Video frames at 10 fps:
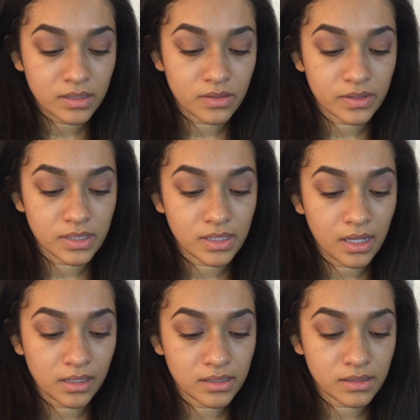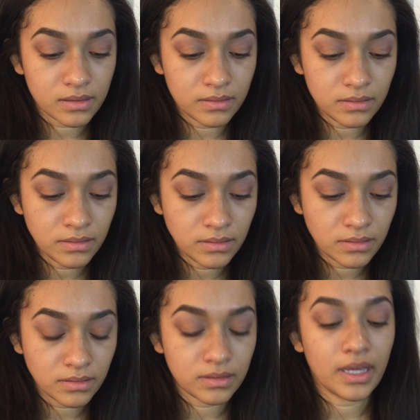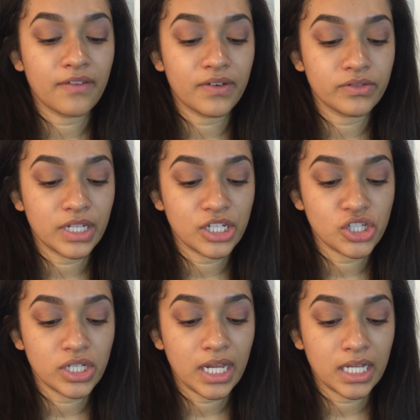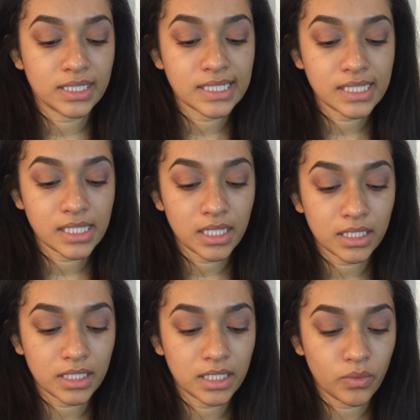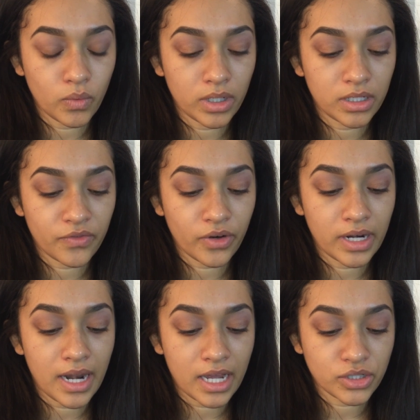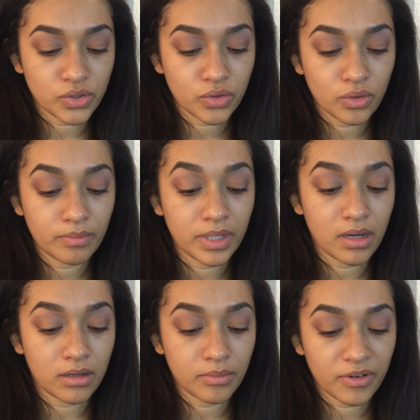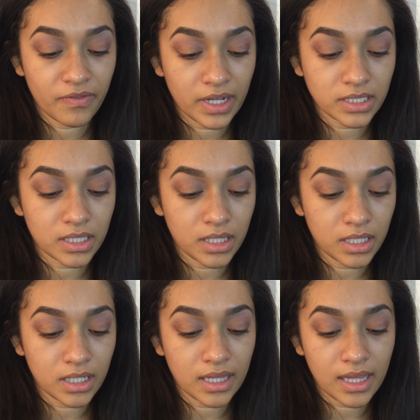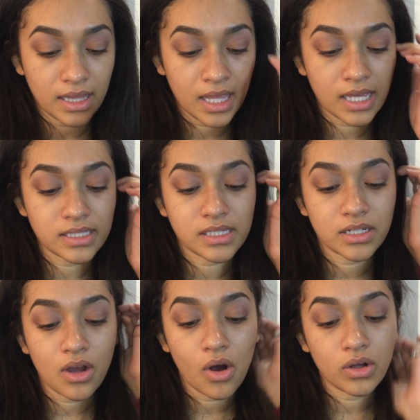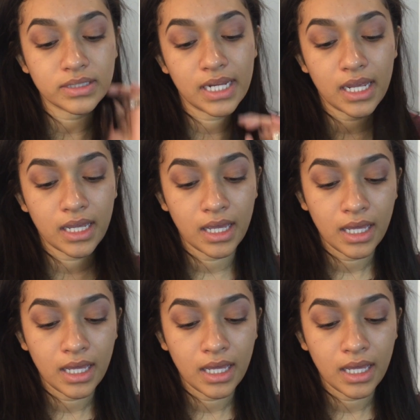So it says a foundation and concealer in one for a natural, beyond perfected look that lasts all day.